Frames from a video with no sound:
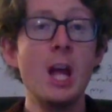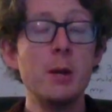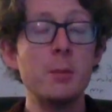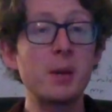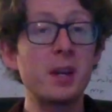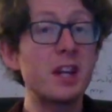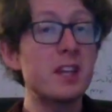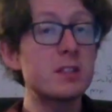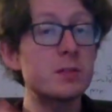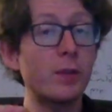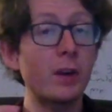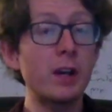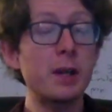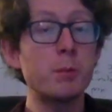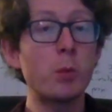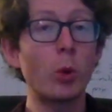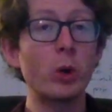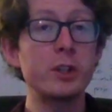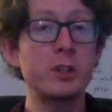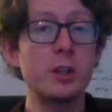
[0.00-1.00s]
But it's very
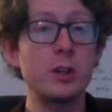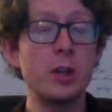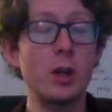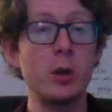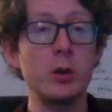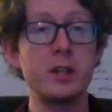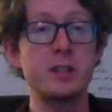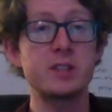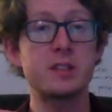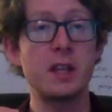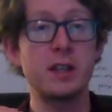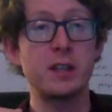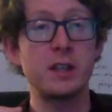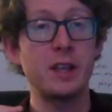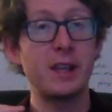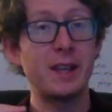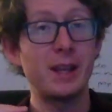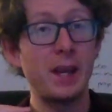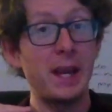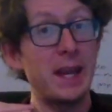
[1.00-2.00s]
important to notice that
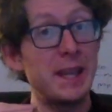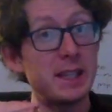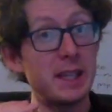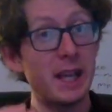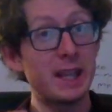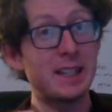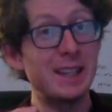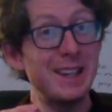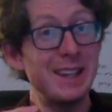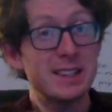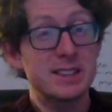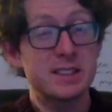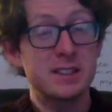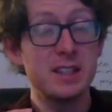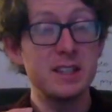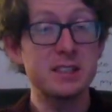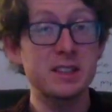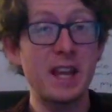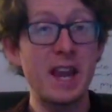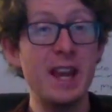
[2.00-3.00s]
in at least
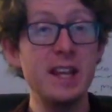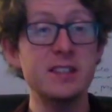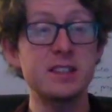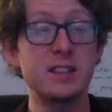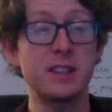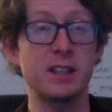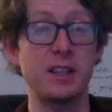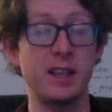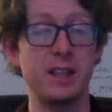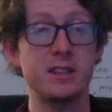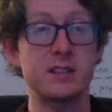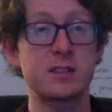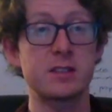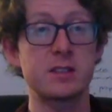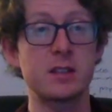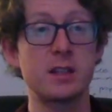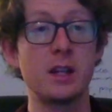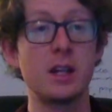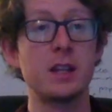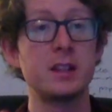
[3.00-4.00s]
this case at least,
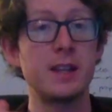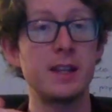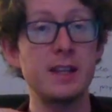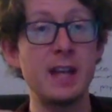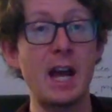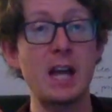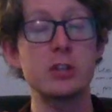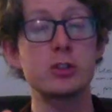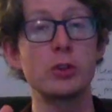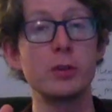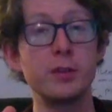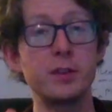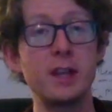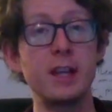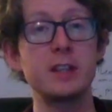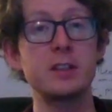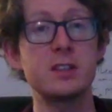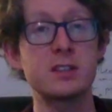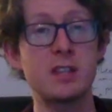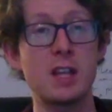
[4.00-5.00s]
the natural
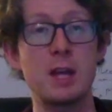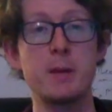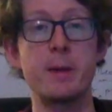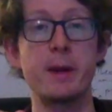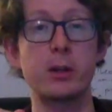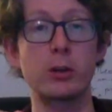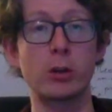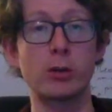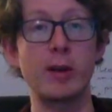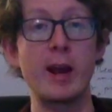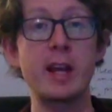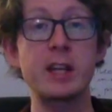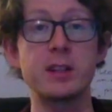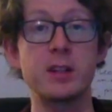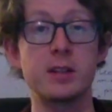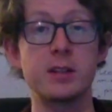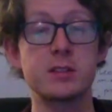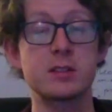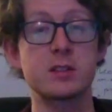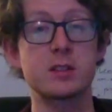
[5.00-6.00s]
thing to say about
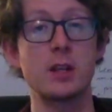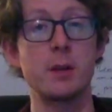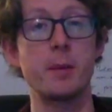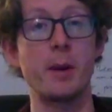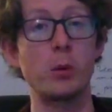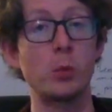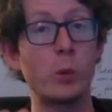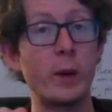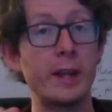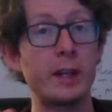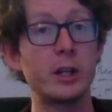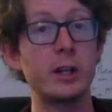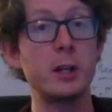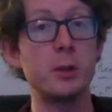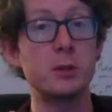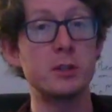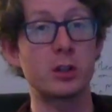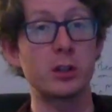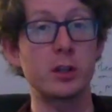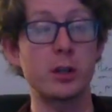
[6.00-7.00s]
correctness, about whether you
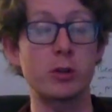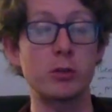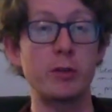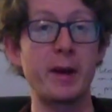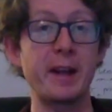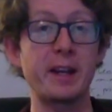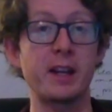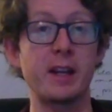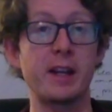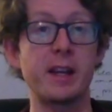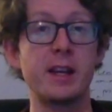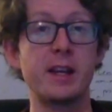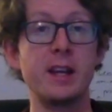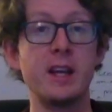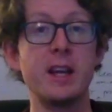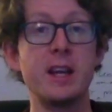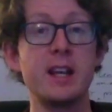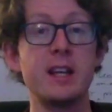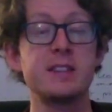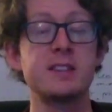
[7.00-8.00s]
assert it correctly,
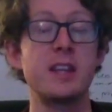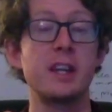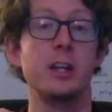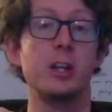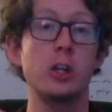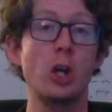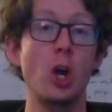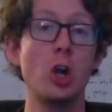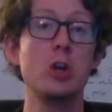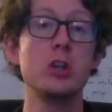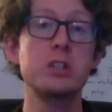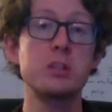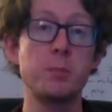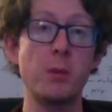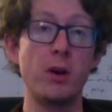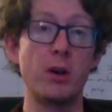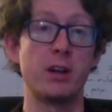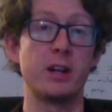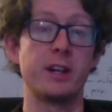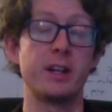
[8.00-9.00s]
is that it goes
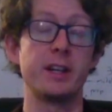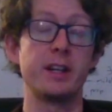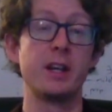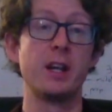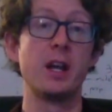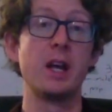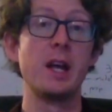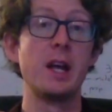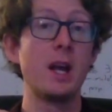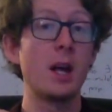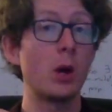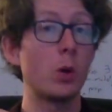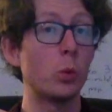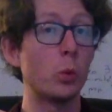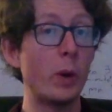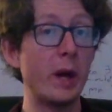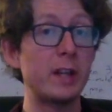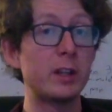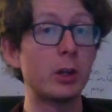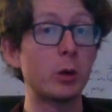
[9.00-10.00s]
by
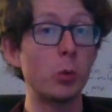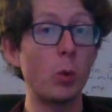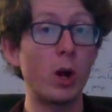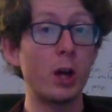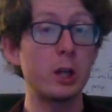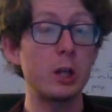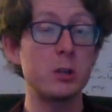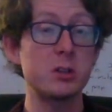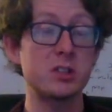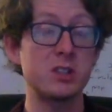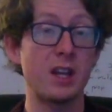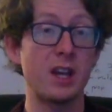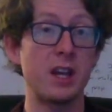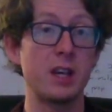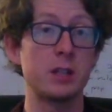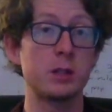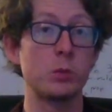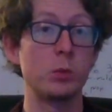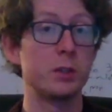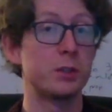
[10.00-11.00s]
whether what you
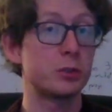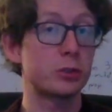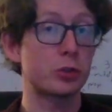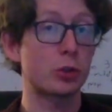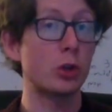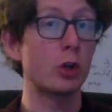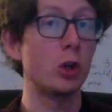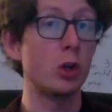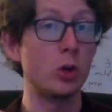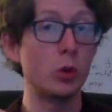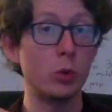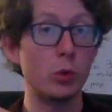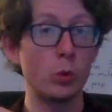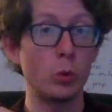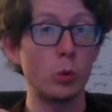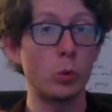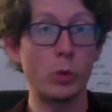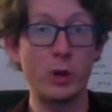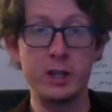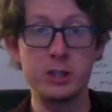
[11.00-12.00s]
said was true
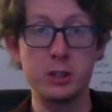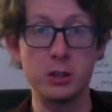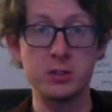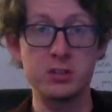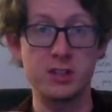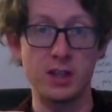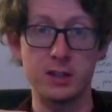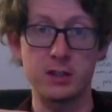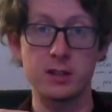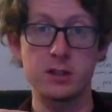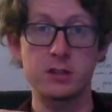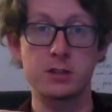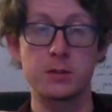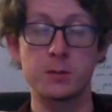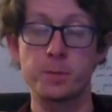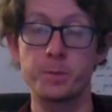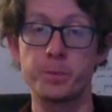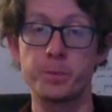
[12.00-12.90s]
when you said it.